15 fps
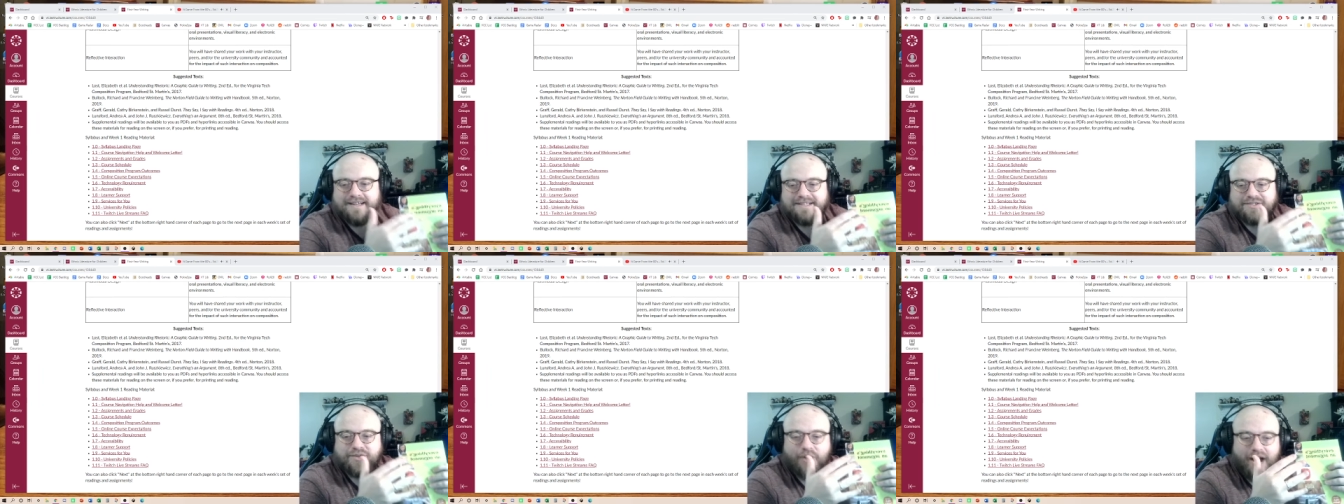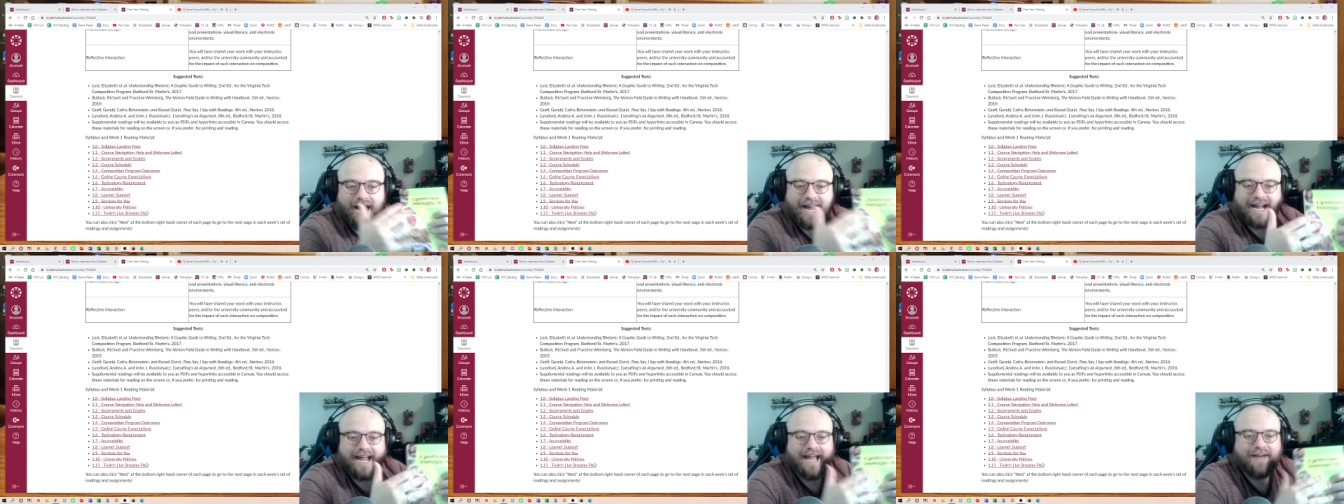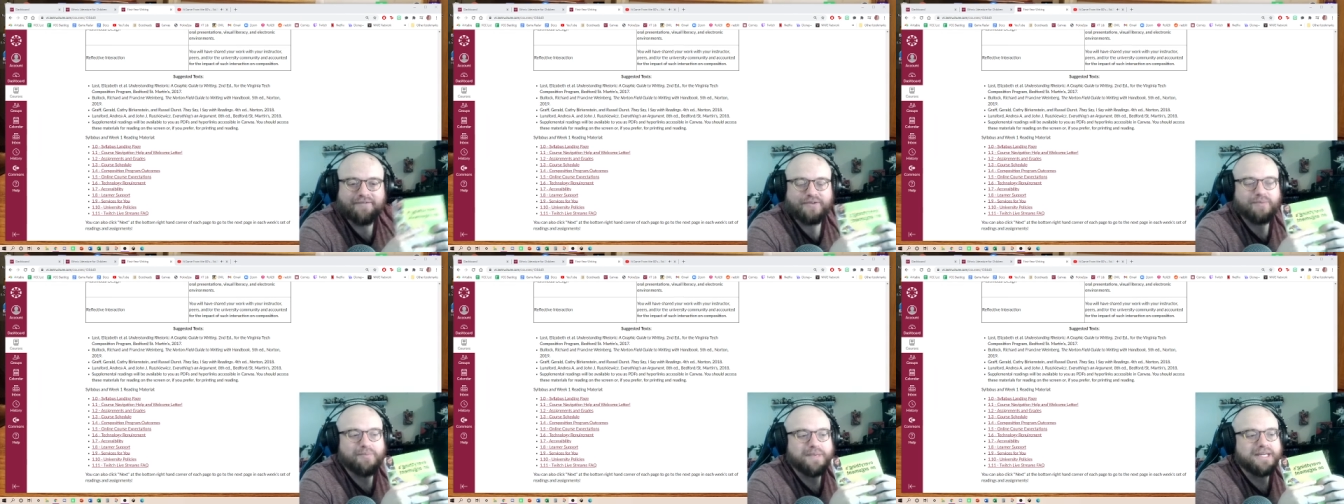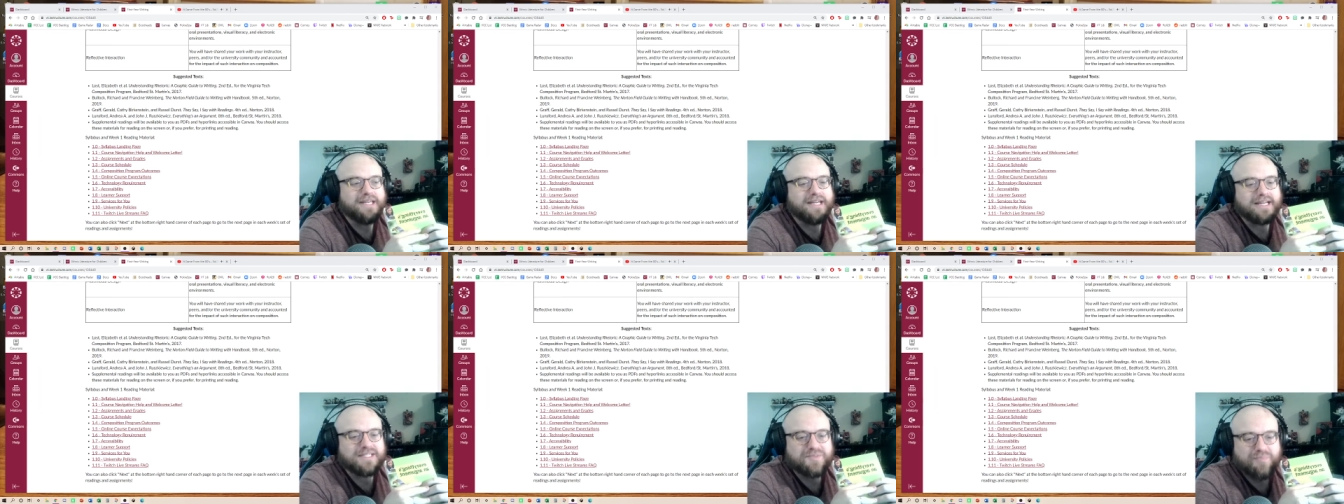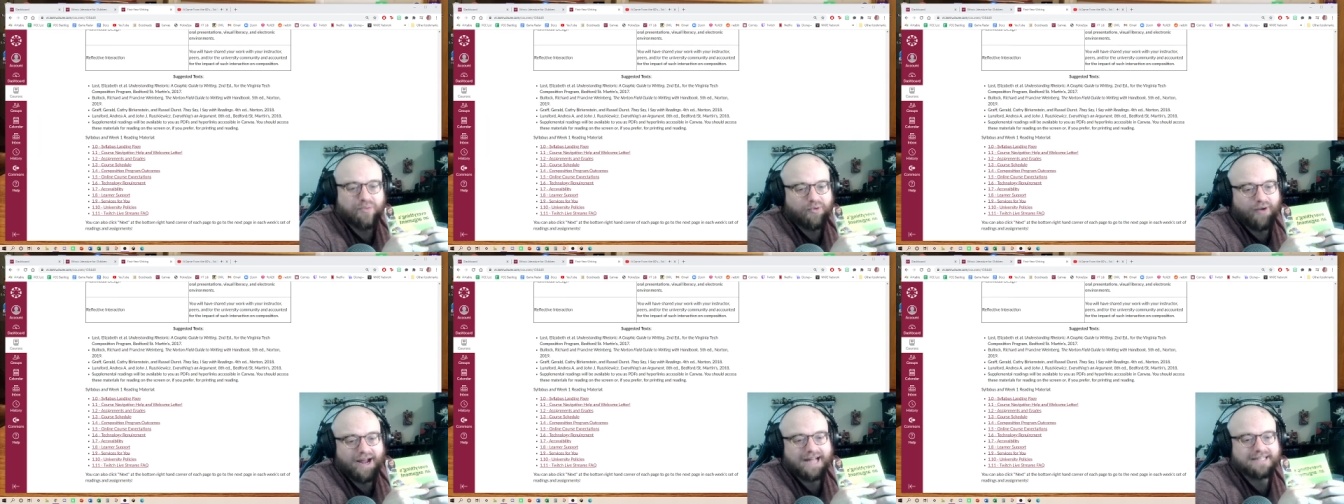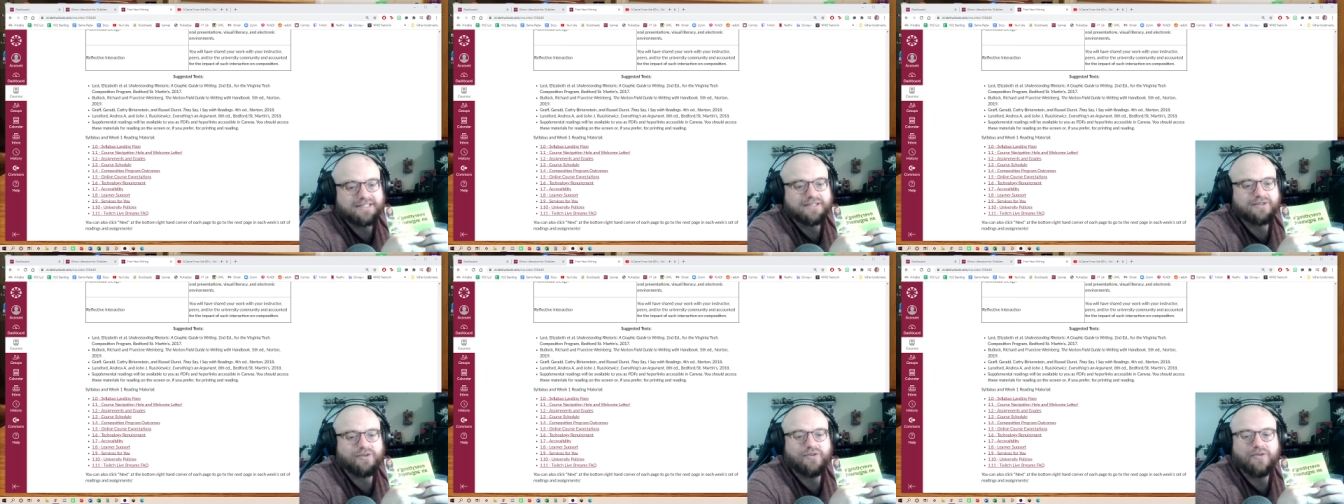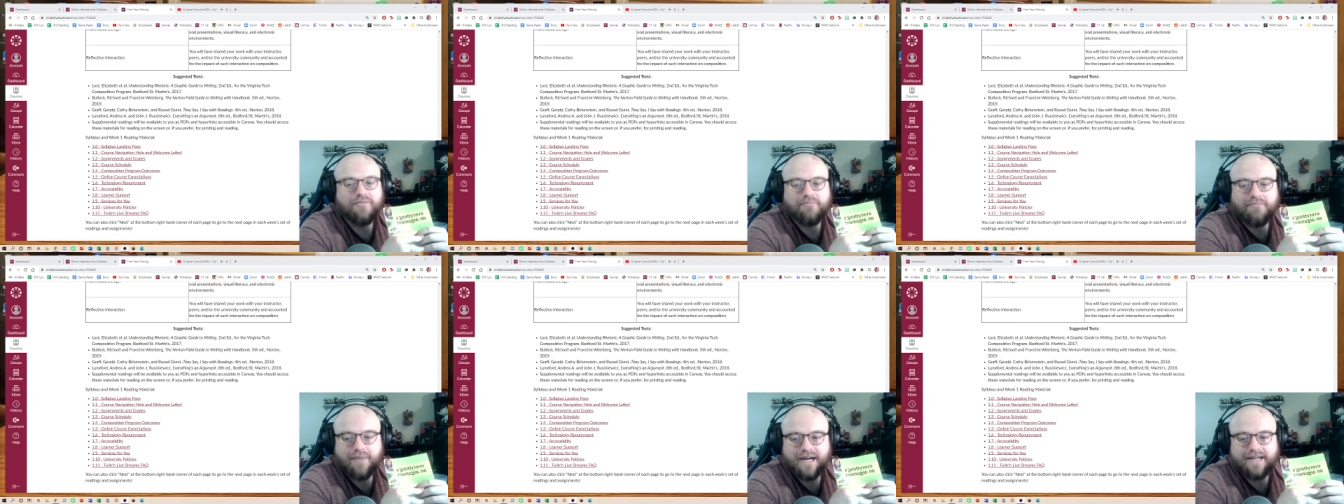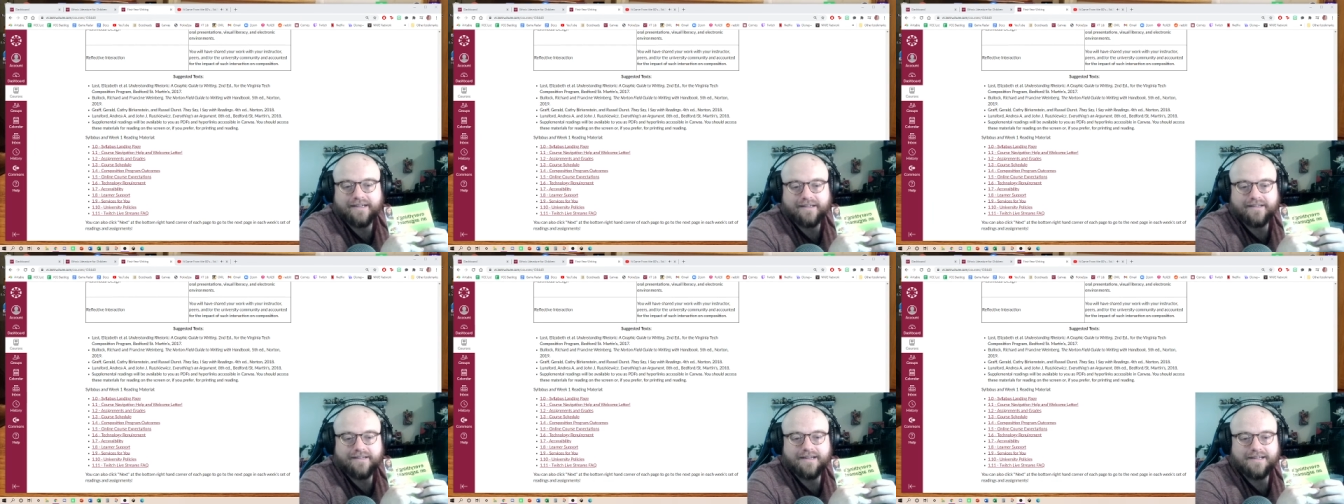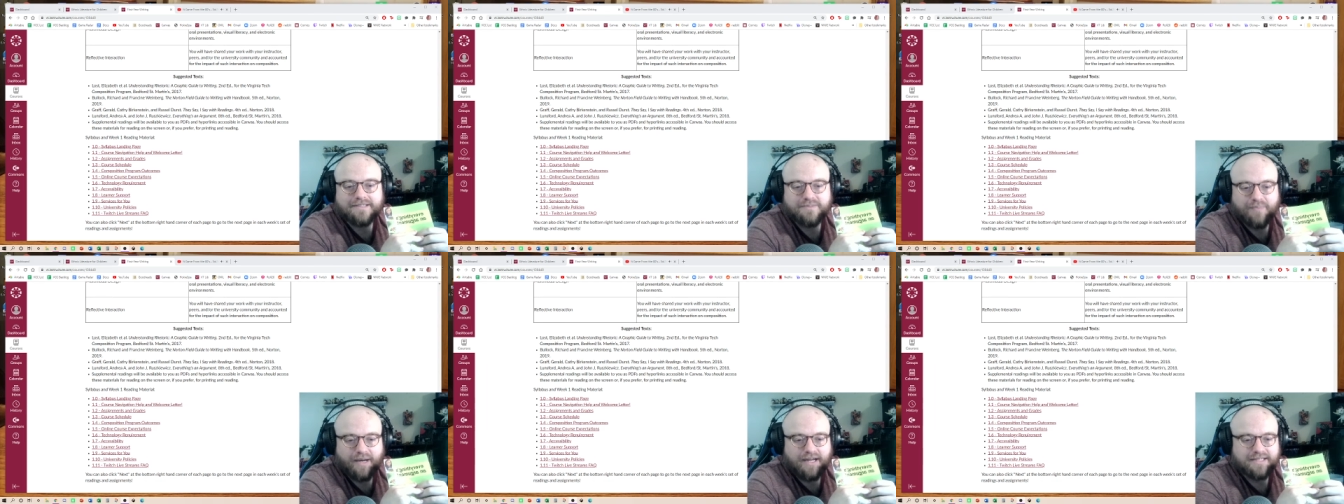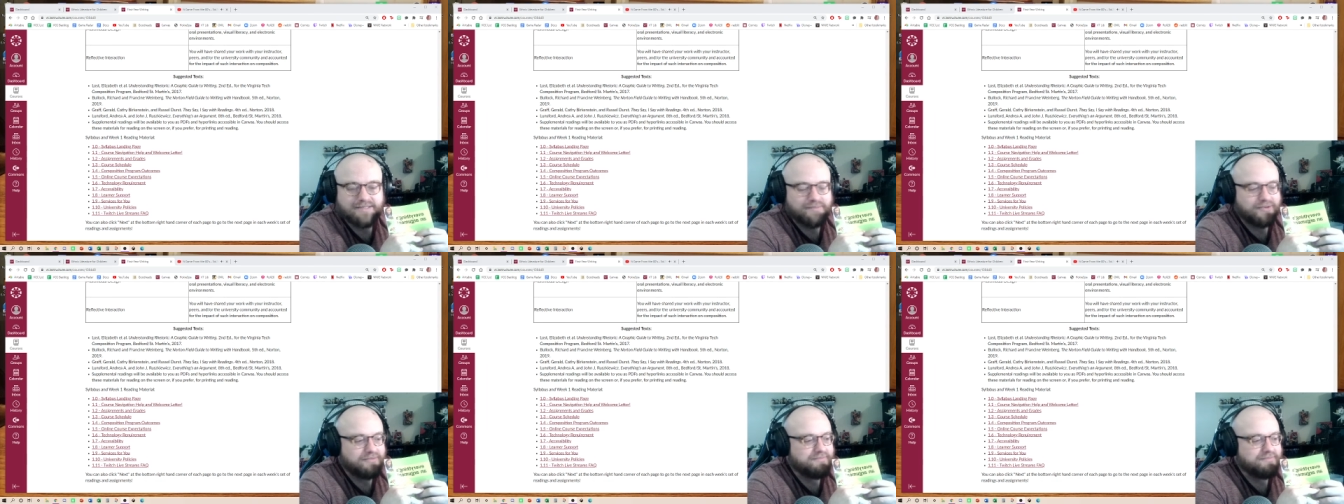So I have to be as practical-minded as possible.